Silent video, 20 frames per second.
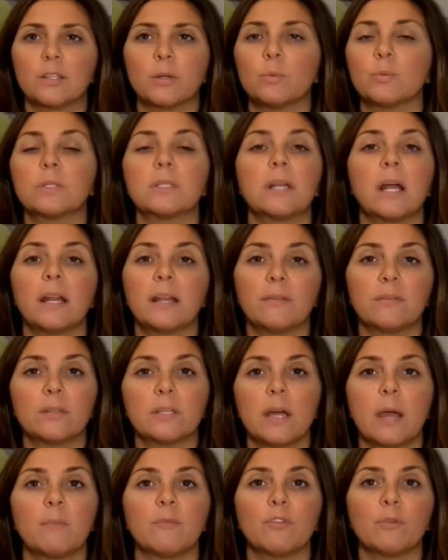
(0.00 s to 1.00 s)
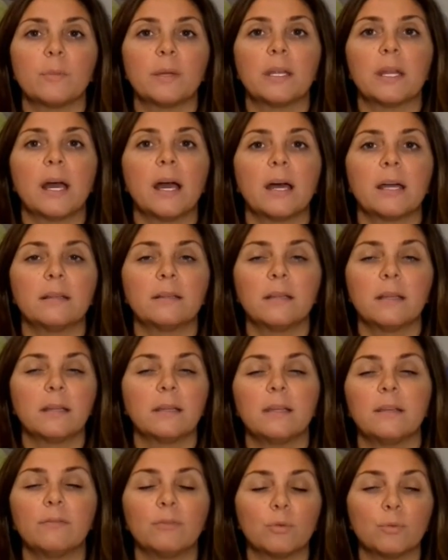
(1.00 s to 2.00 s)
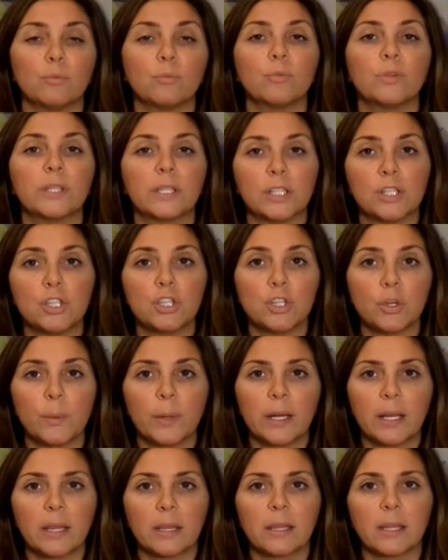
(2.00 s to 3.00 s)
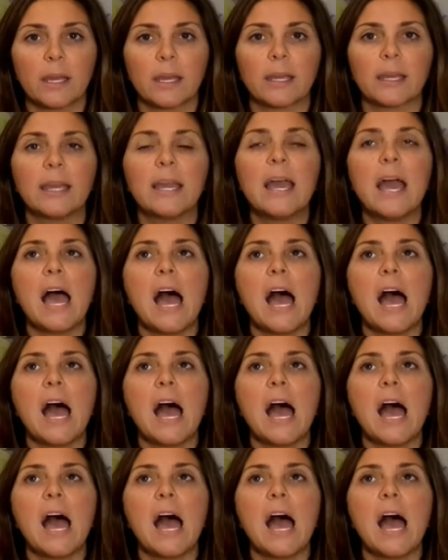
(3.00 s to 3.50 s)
There was not even time for me to even really do anything.